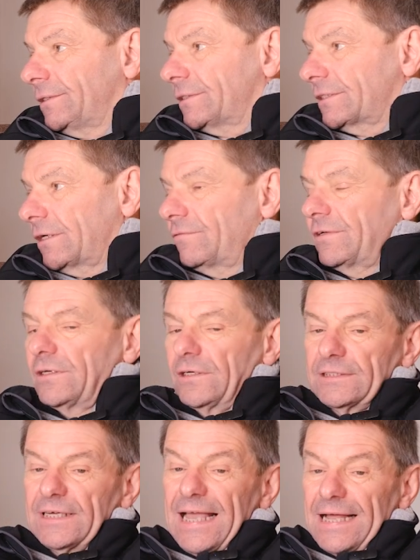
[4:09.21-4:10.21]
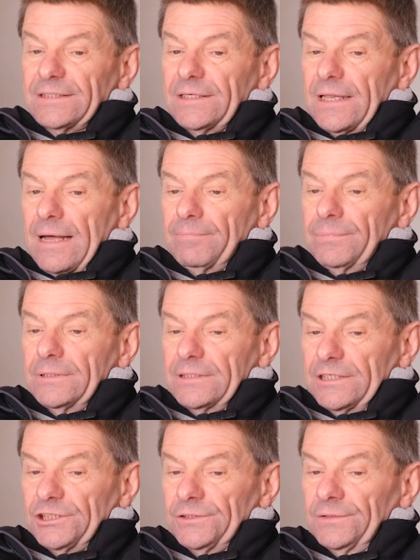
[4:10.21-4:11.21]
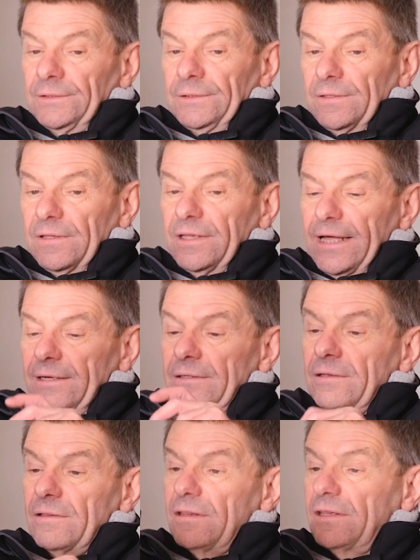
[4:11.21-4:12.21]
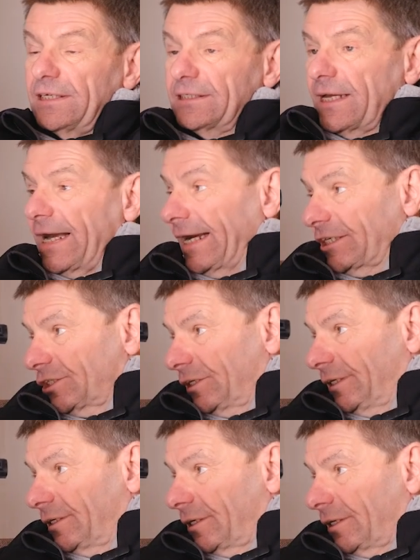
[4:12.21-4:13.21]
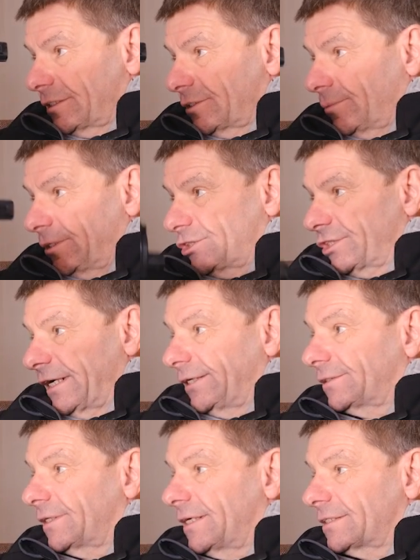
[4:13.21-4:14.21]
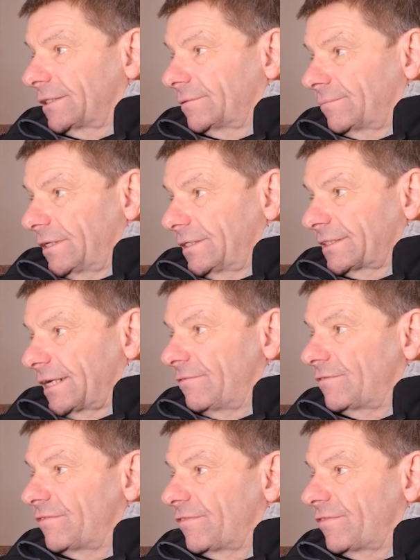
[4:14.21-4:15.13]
So if he does get to that position, then this actually cuts the winch out as a safety